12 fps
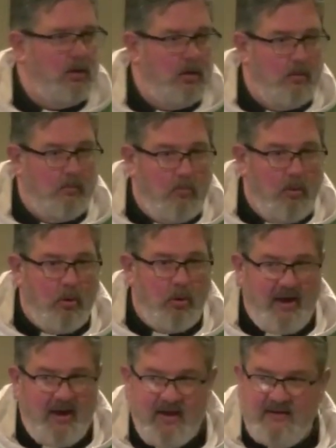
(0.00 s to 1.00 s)

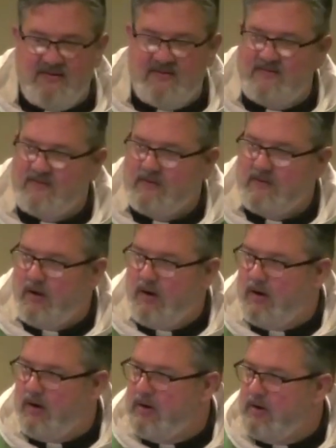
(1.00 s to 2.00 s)
mores,
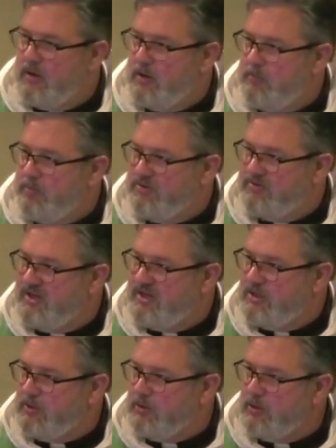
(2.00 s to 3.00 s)
our
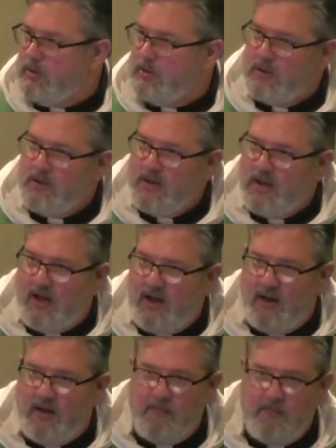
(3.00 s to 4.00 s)
particular
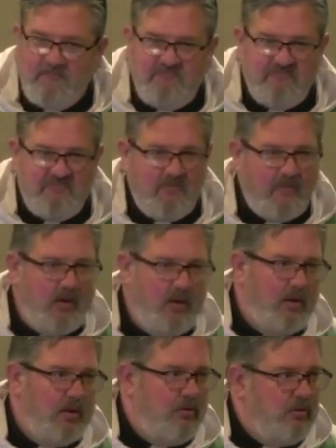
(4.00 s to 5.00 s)
um,
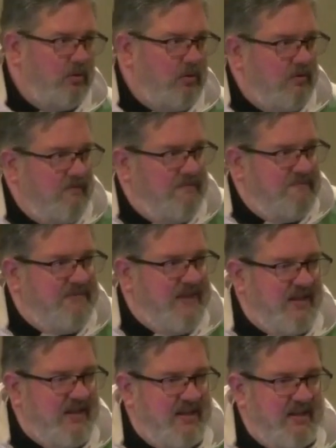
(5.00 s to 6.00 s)

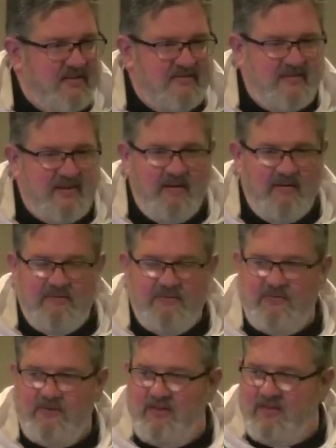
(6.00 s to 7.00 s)
feelings of
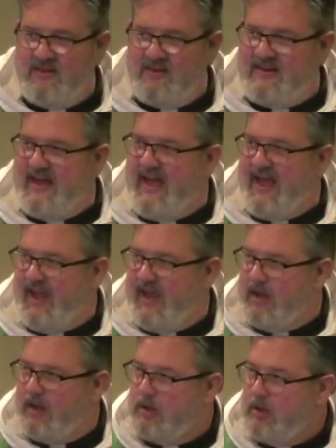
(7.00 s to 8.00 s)
the
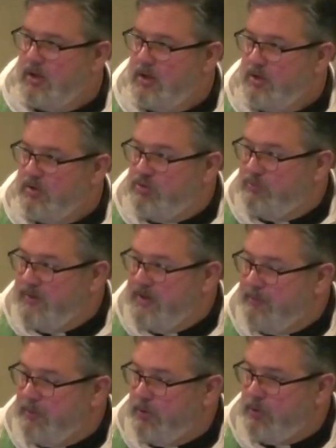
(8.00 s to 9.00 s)
day to
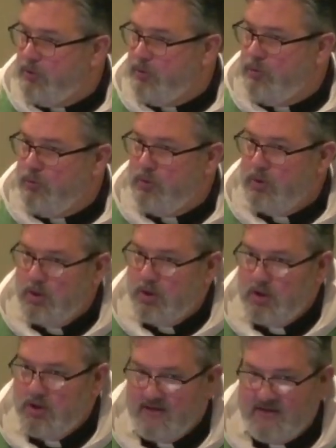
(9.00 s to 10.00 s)
people who
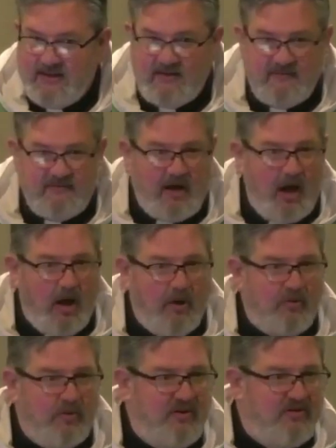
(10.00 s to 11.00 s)
lived
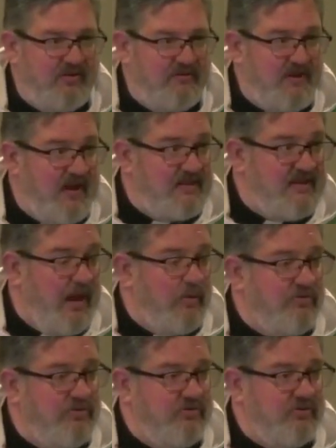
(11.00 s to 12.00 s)
hundreds, if not
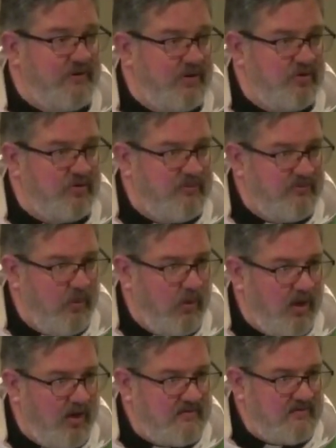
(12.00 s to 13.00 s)
thousands, of years before
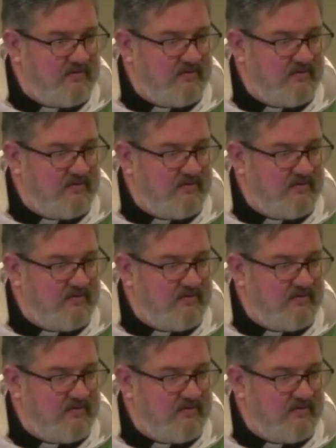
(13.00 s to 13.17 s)
us.